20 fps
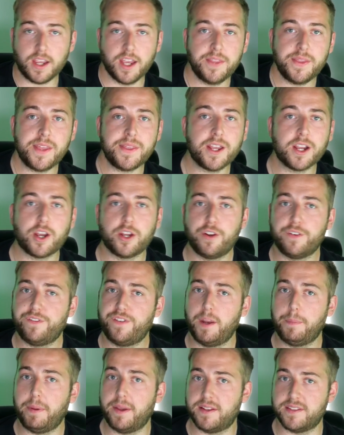and then they're going to
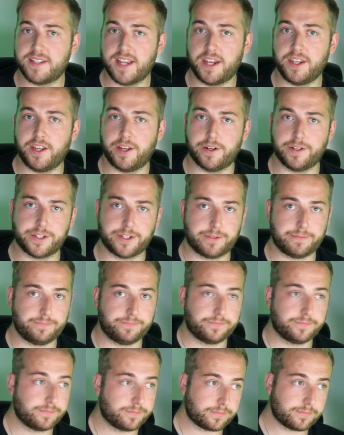flip it in 10 years.
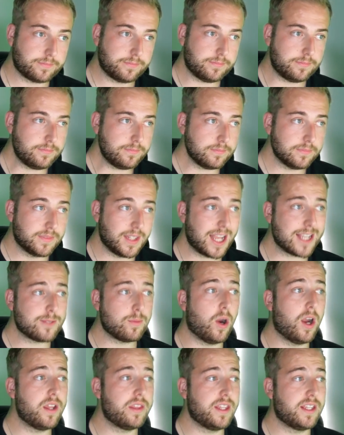That's
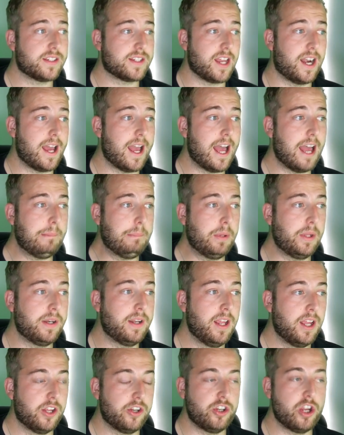what I think is going to
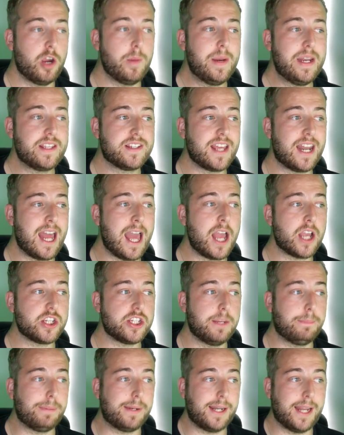happen. Nobody's going to
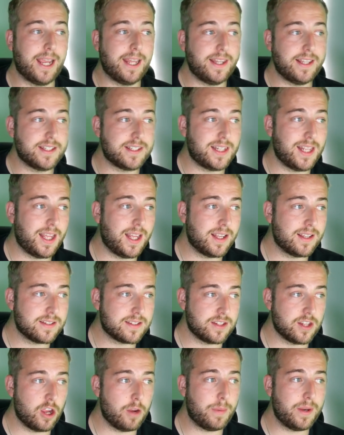actually play these
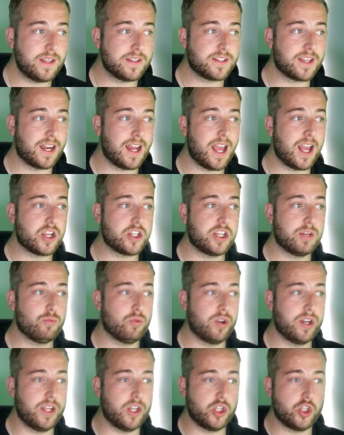things. Nobody's going to actually
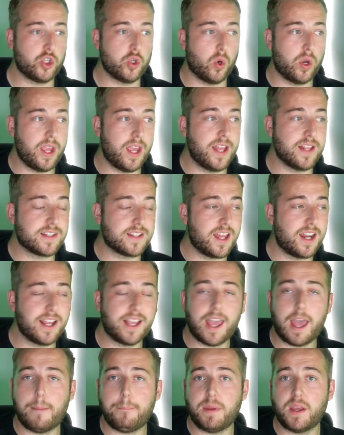really enjoy it. It's going to
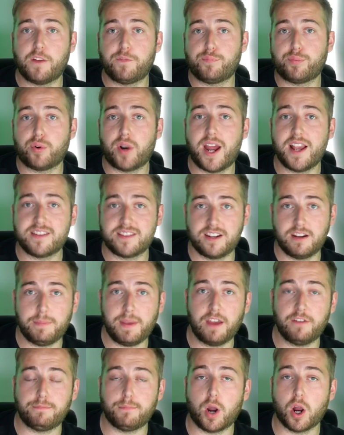get a bit of press and a
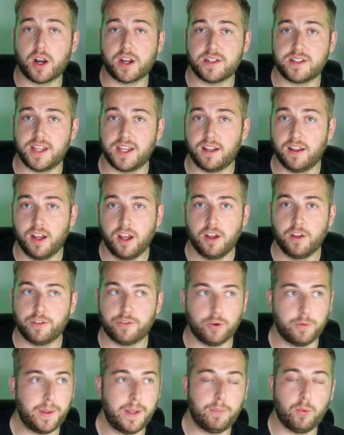bit of marketing
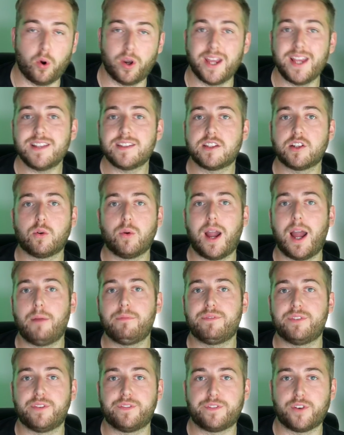through people on
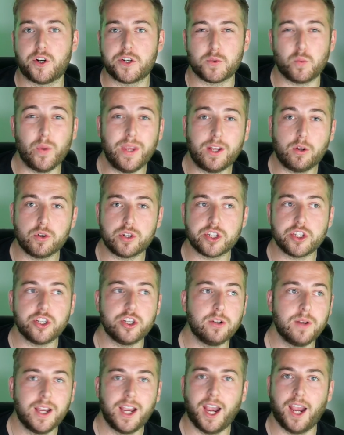Instagram for the first week or
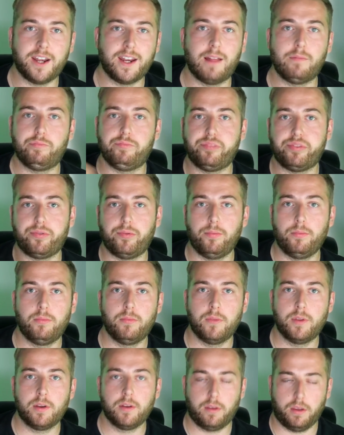two, and then
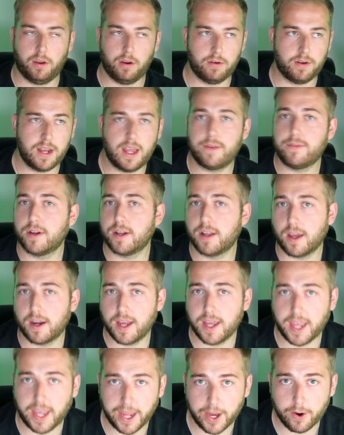you're never going
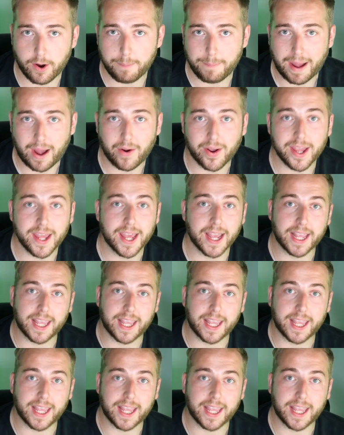to hear about it